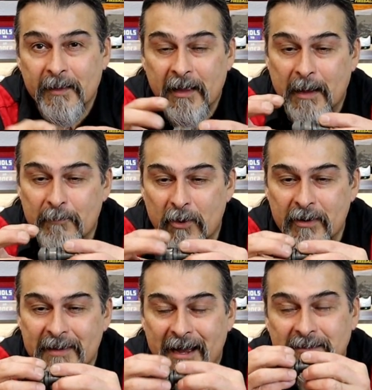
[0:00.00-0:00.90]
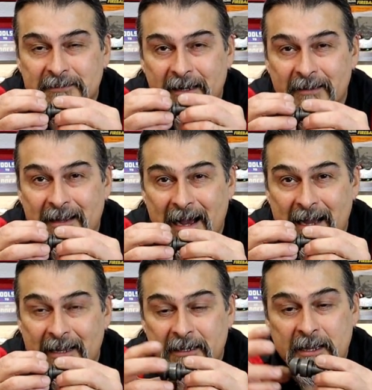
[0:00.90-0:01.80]
I'm knurling the outside of the
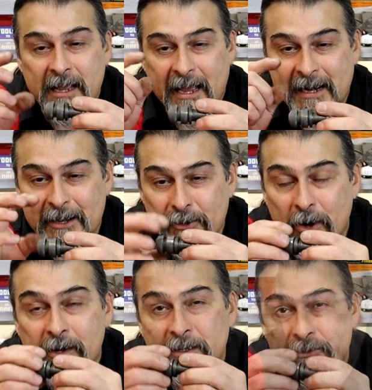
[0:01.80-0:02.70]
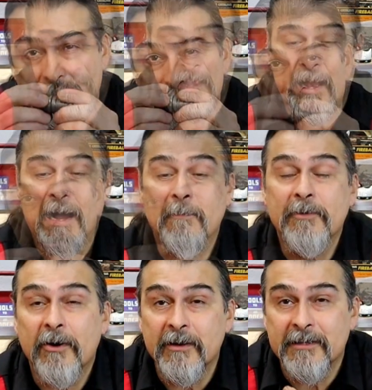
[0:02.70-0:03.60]
guide, and I'm
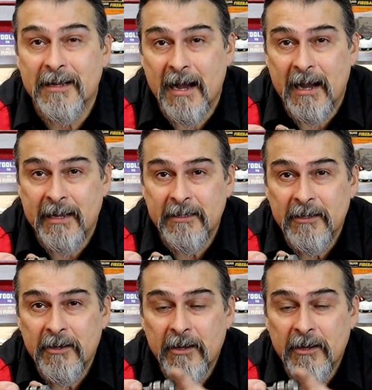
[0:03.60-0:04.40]
knurling the guide.